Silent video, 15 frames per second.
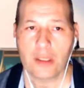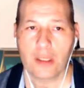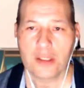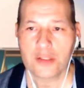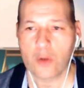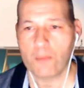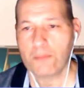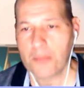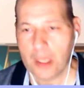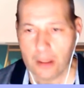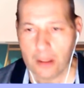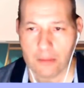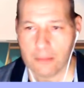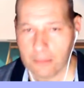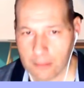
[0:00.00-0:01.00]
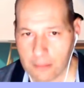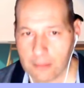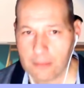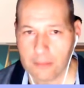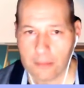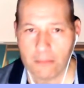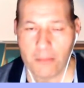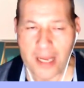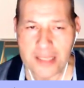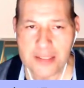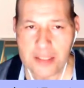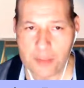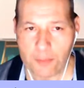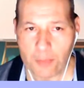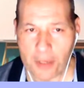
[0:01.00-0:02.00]
So my
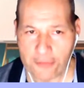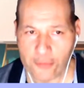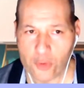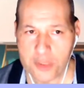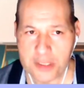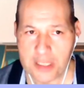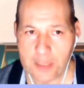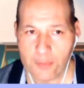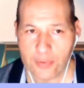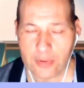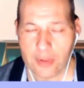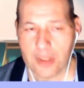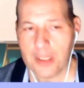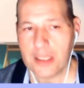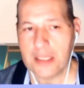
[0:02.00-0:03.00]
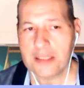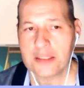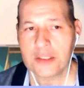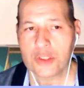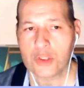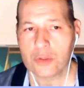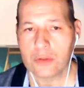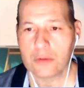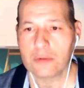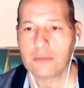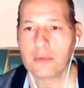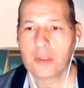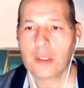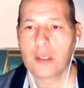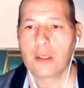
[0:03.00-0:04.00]
first tip is to
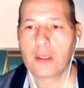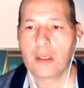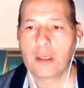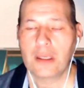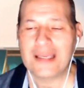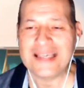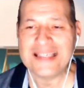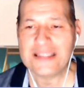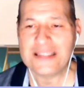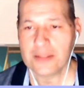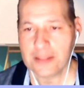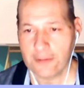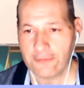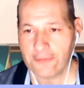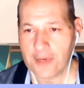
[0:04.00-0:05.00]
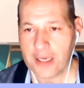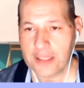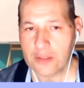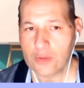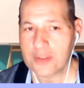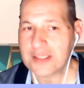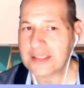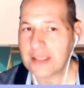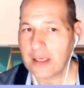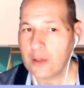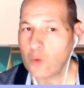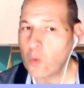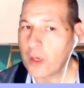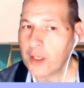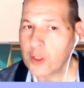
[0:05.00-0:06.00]
identify the
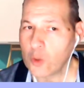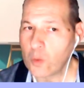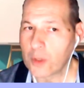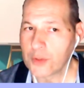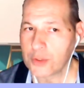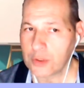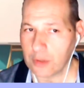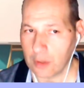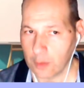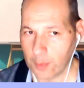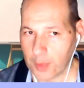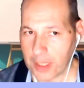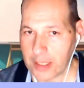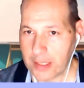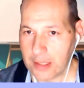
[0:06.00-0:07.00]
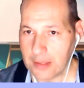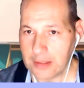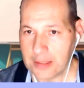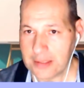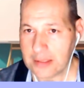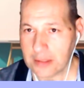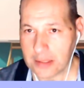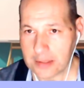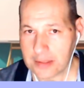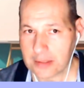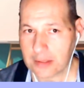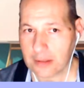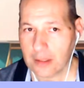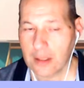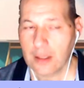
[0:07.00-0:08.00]
cell where you want to apply this list.